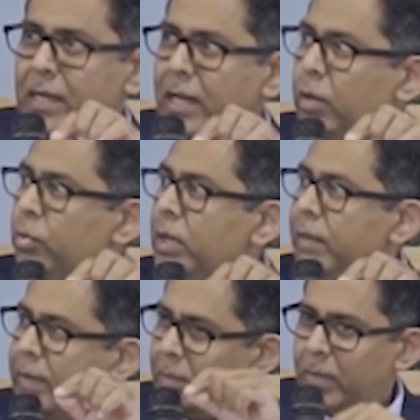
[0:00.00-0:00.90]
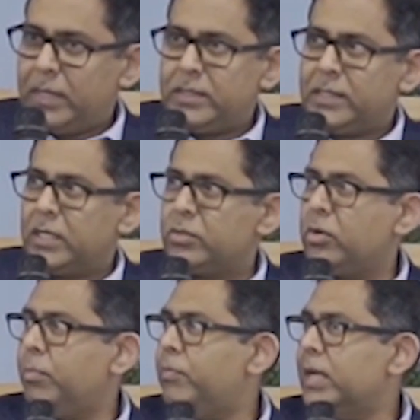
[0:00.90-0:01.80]
10 to 11 months, it has
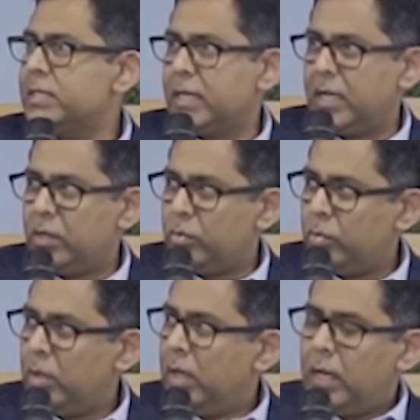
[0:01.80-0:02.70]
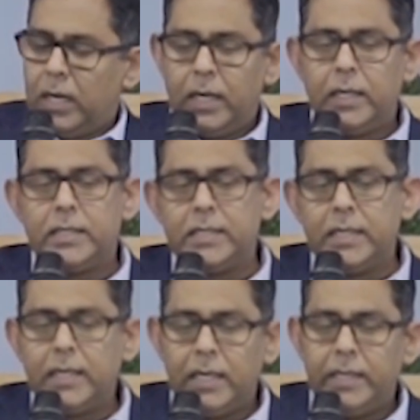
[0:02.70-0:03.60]
dropped once again to
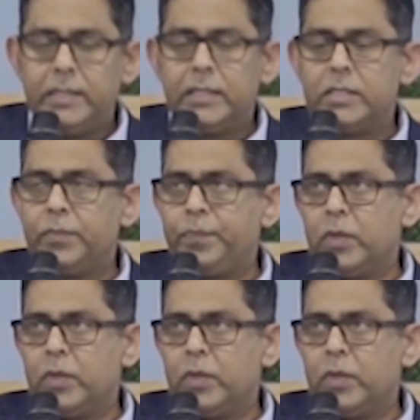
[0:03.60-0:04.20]
single digits.